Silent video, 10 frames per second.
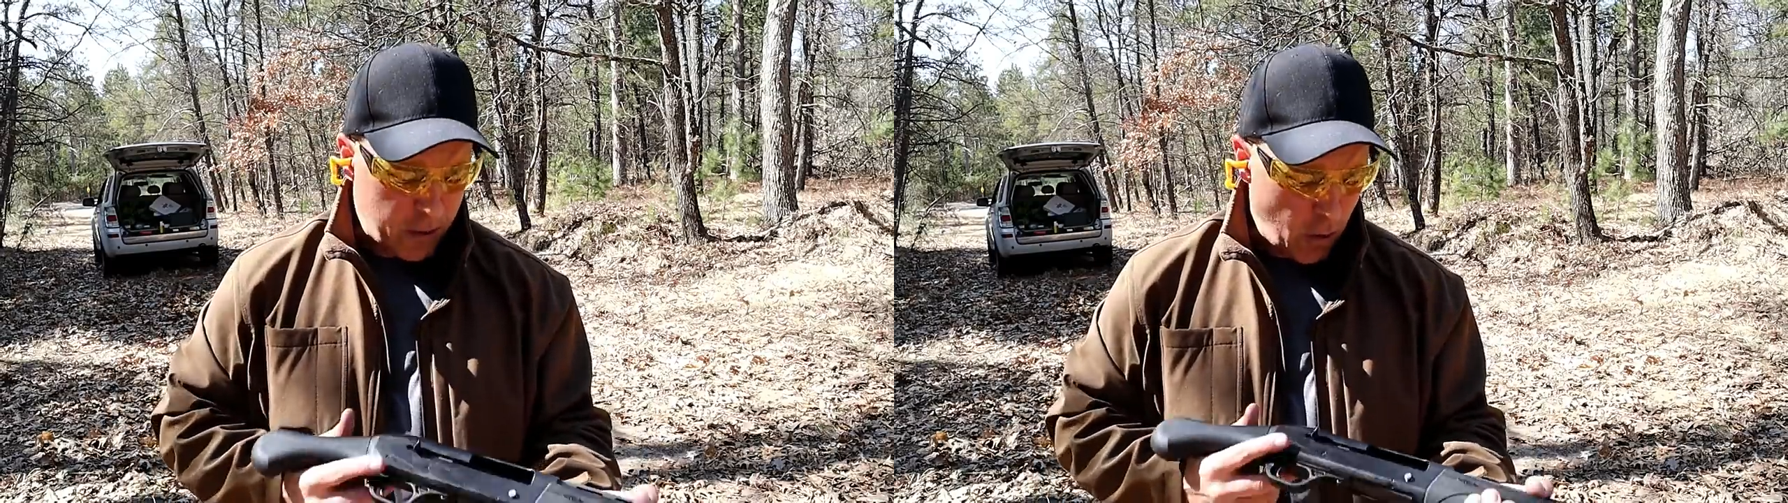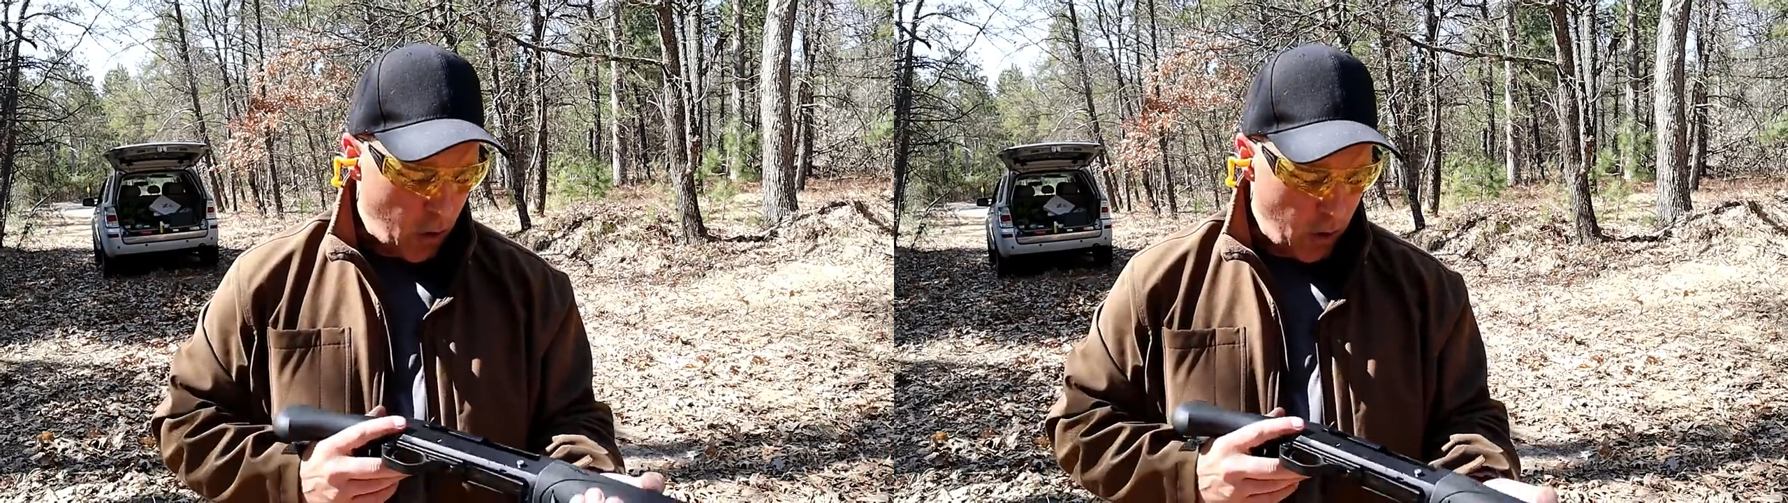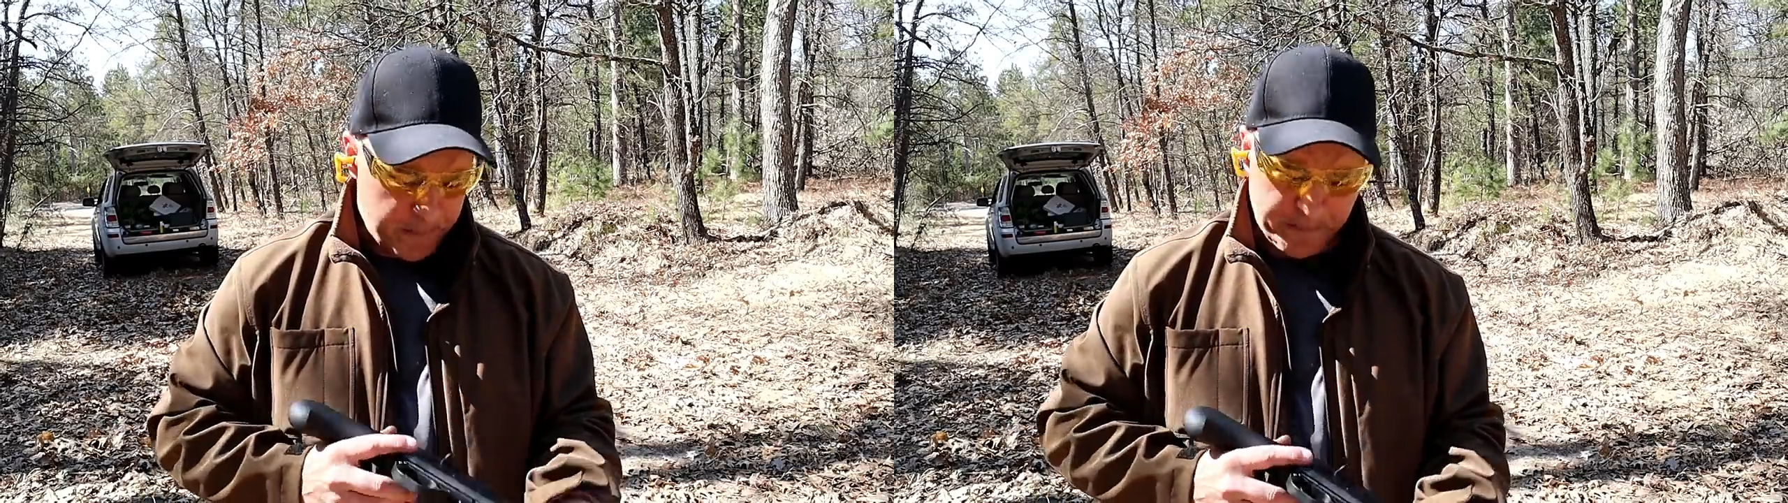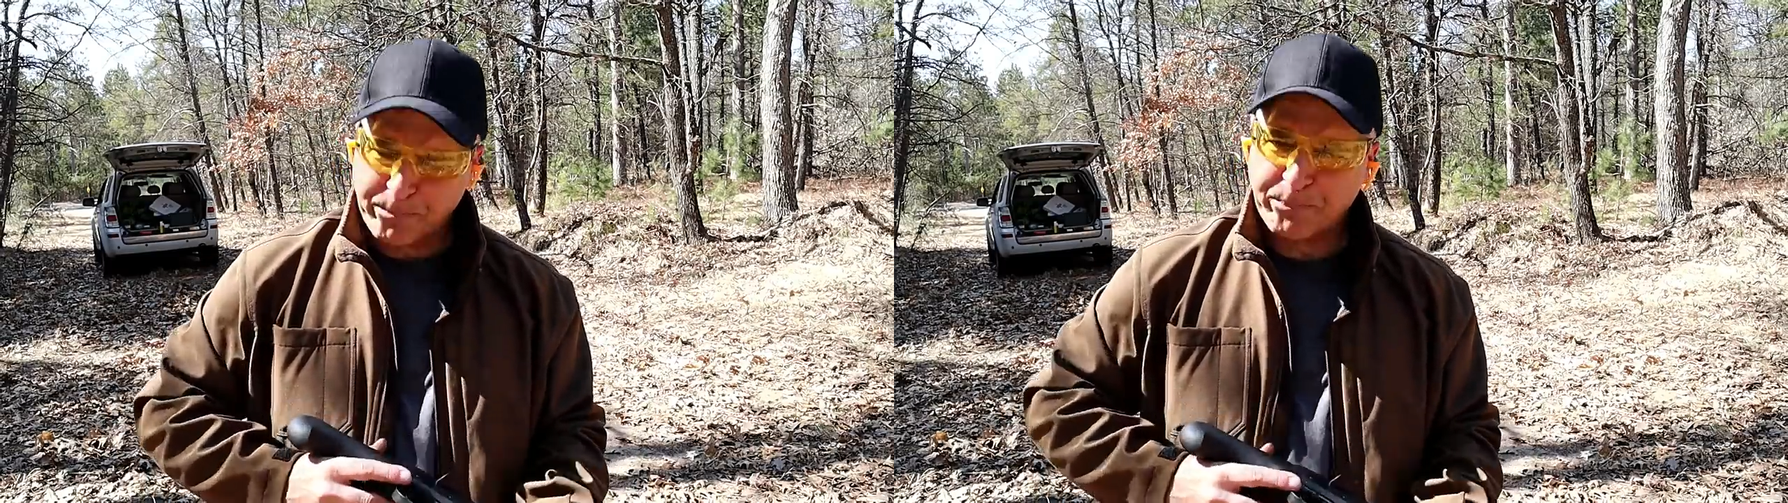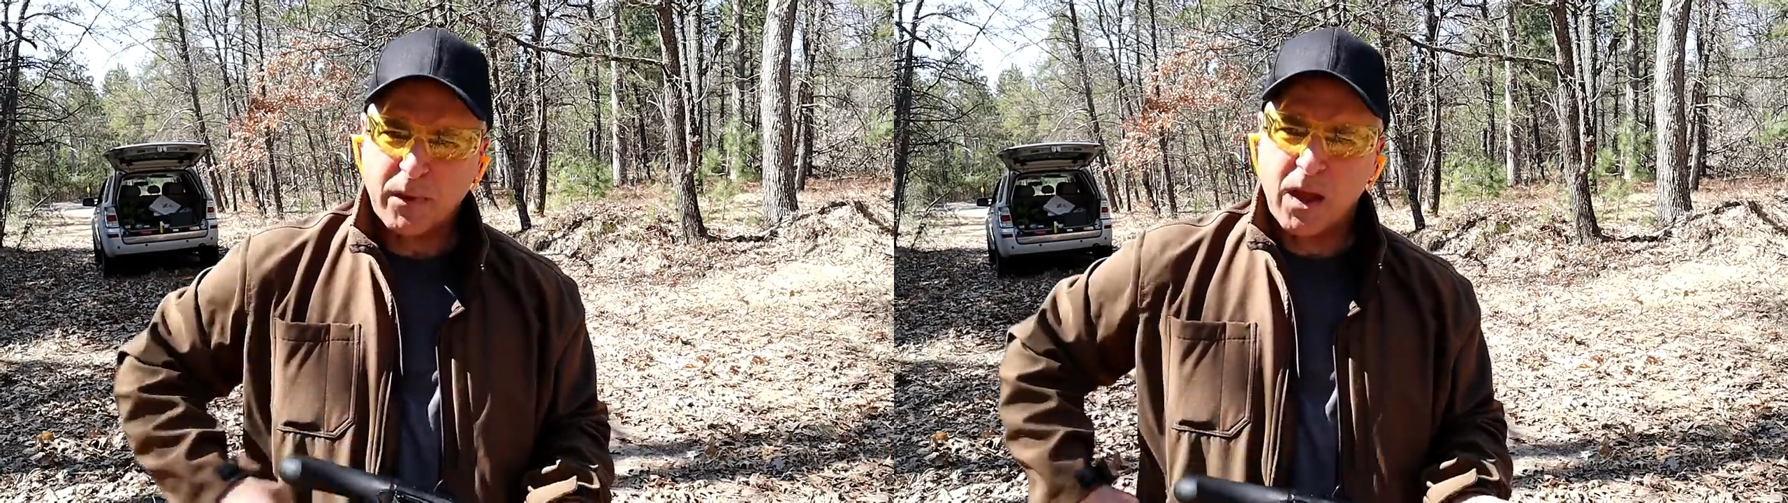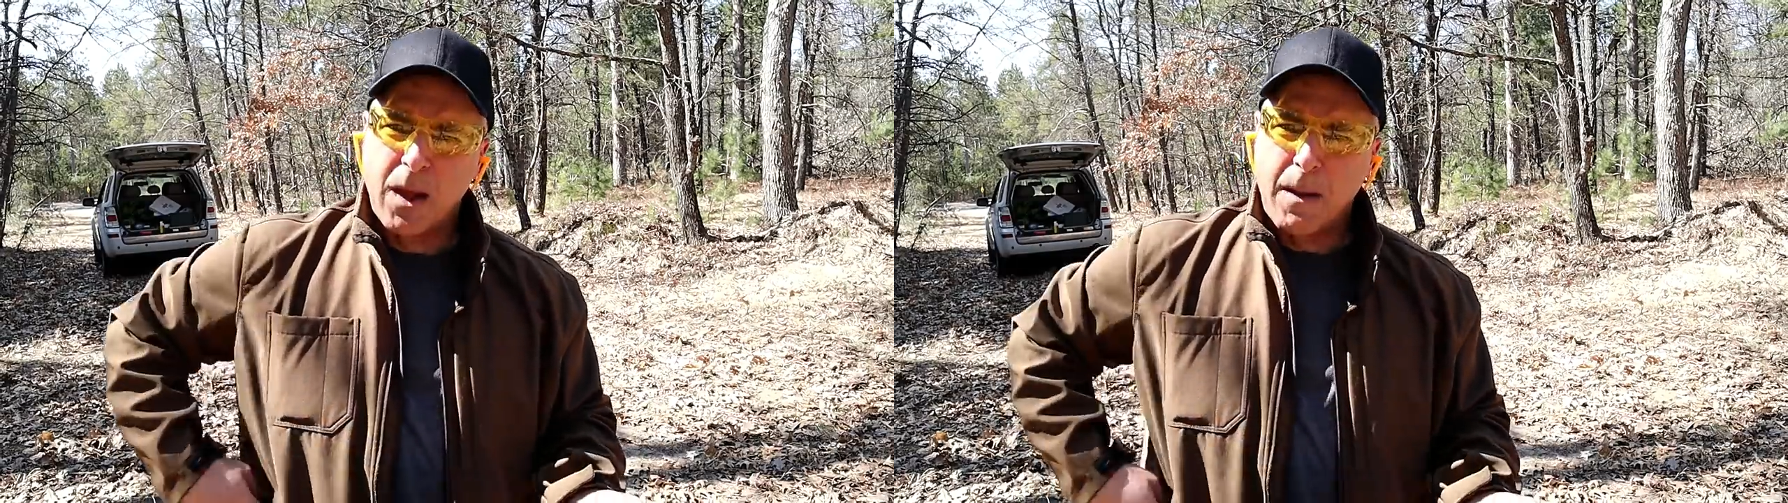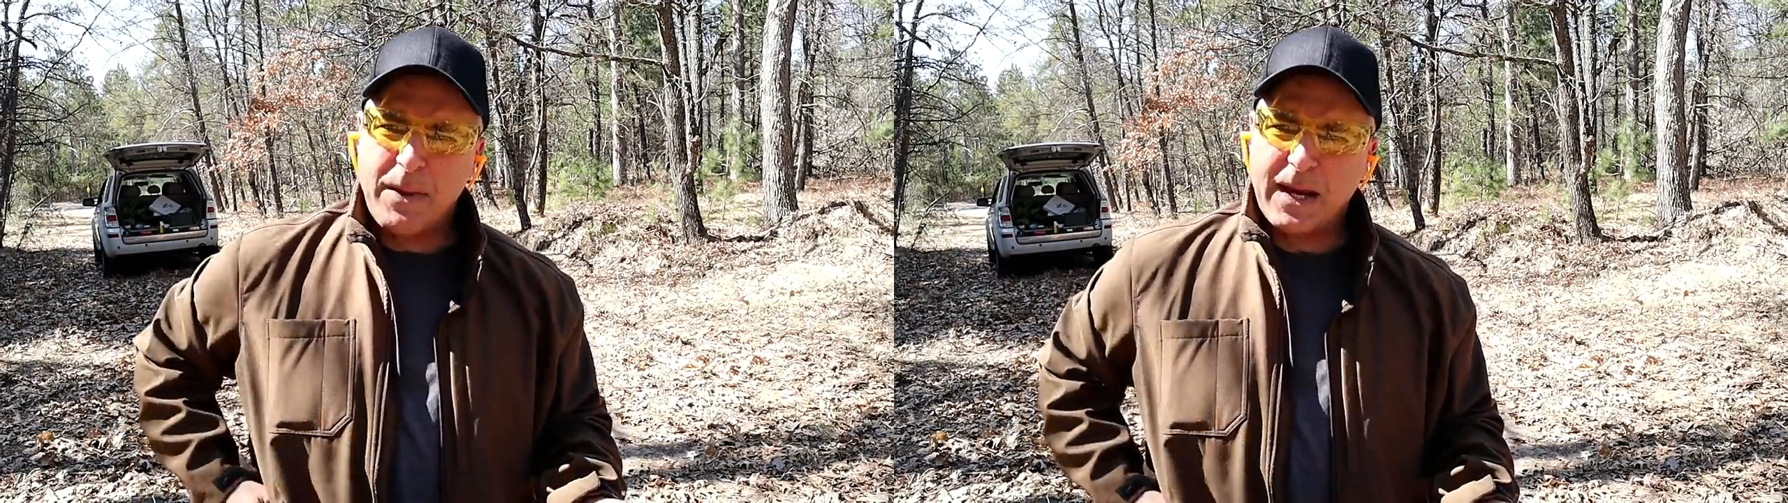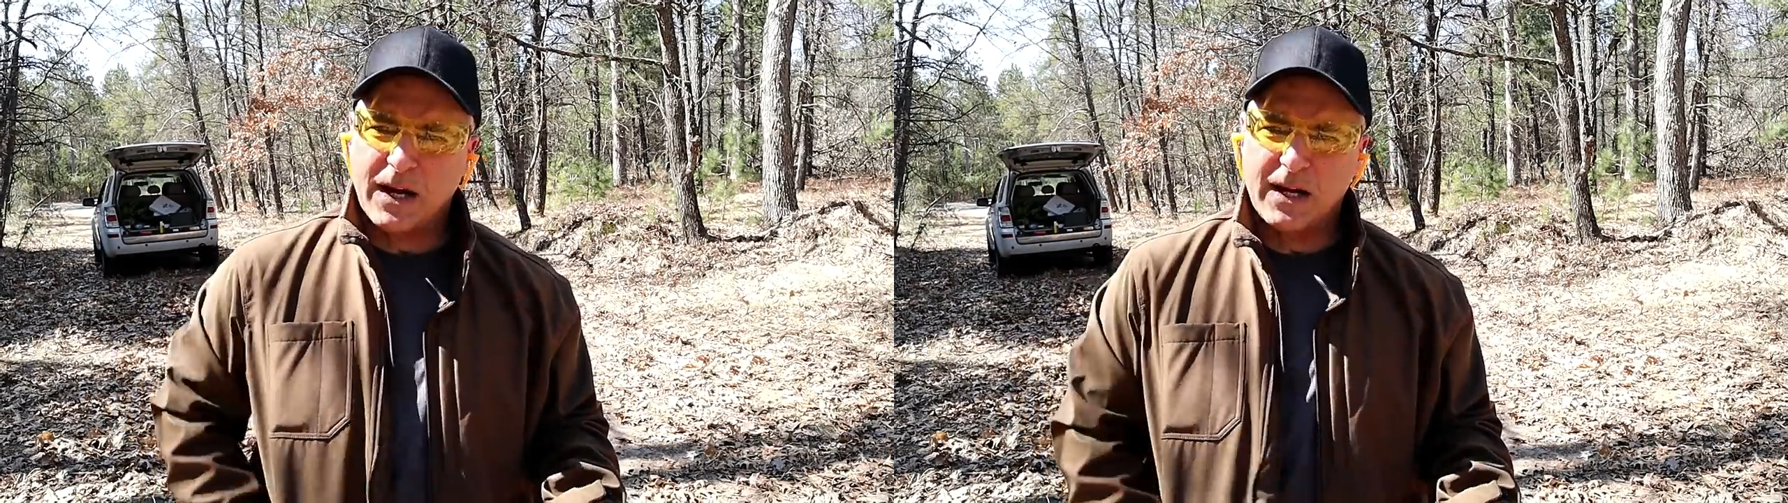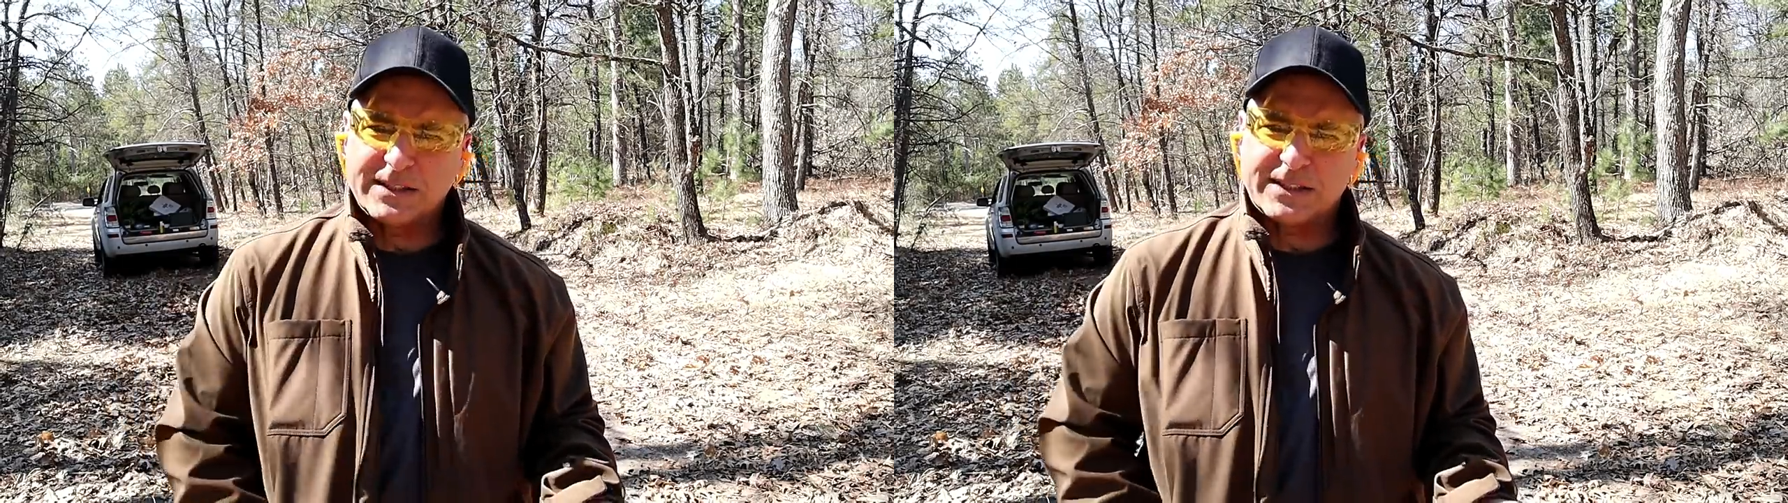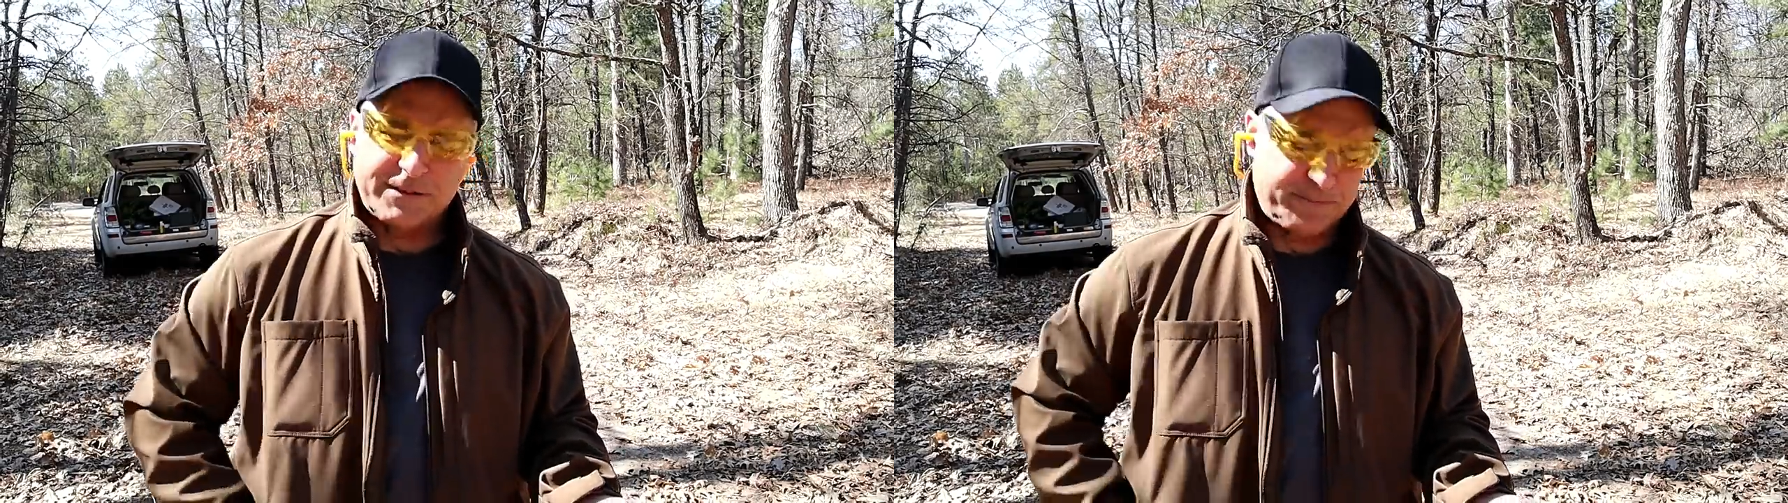goal
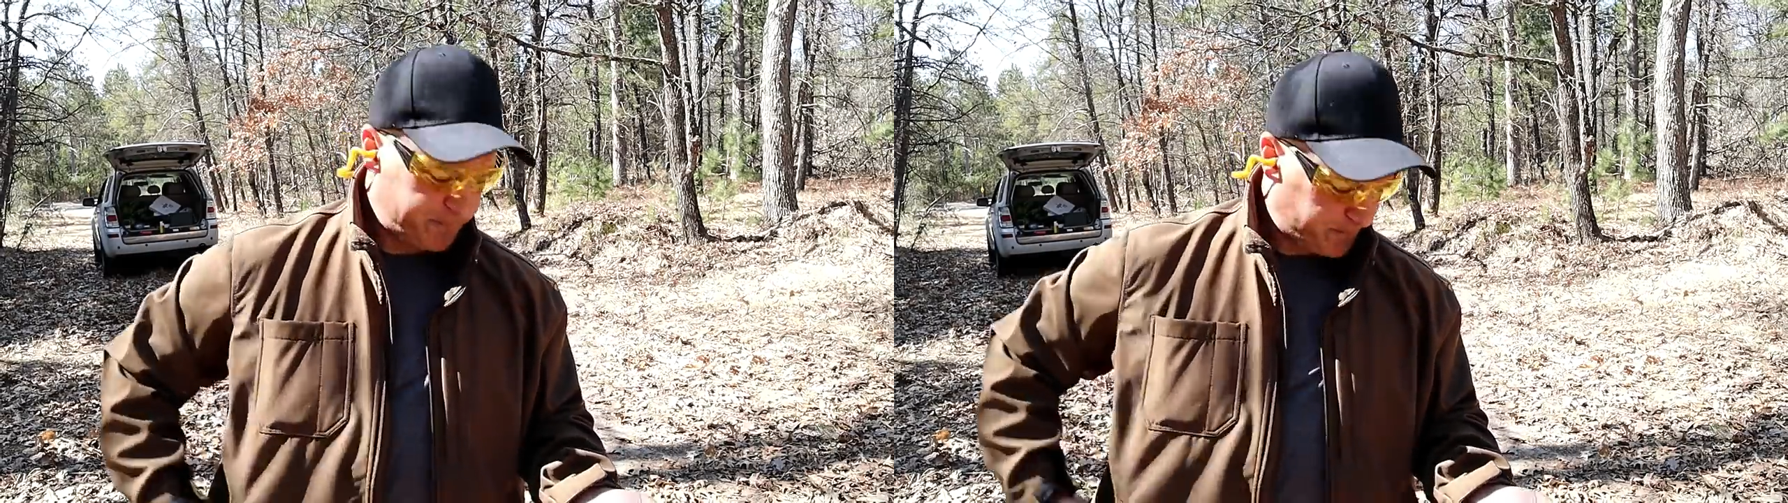because